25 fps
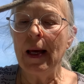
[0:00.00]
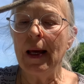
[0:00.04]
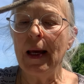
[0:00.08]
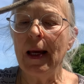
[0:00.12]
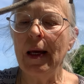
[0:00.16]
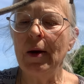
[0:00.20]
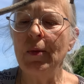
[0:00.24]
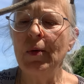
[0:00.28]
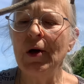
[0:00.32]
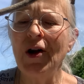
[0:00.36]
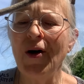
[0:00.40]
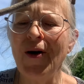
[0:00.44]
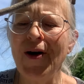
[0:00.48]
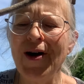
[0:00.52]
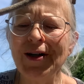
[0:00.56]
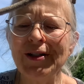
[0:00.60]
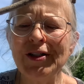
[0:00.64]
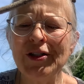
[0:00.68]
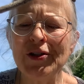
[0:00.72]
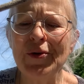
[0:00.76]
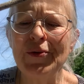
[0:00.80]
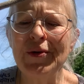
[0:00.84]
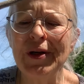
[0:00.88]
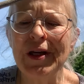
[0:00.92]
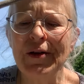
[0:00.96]
he would
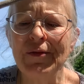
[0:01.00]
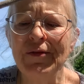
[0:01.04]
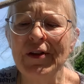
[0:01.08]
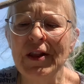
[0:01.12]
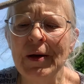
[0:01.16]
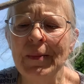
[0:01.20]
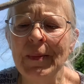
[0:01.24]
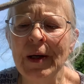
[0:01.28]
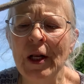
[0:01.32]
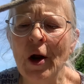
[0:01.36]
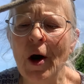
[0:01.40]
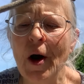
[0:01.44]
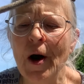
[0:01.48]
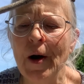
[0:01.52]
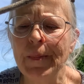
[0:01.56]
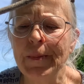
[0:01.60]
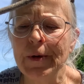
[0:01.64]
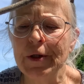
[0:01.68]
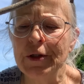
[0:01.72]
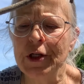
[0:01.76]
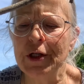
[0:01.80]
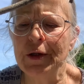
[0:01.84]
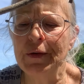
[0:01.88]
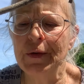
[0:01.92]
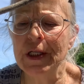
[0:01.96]
also give them an
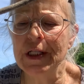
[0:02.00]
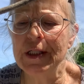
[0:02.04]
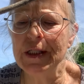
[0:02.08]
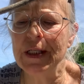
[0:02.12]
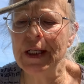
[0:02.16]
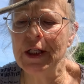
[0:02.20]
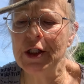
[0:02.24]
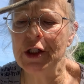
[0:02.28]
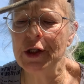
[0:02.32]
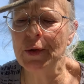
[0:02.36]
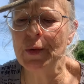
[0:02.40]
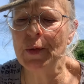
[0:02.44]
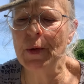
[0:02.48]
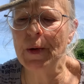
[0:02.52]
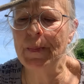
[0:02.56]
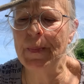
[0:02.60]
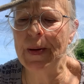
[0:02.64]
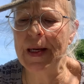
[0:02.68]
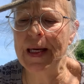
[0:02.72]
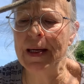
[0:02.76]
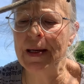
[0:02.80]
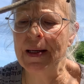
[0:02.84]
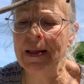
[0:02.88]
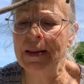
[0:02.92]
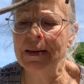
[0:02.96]
opportunity to
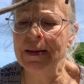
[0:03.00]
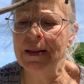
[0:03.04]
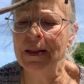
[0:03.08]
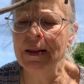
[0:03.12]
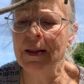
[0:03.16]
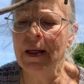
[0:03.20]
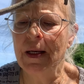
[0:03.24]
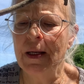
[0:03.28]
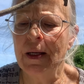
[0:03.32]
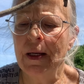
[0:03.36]
repent.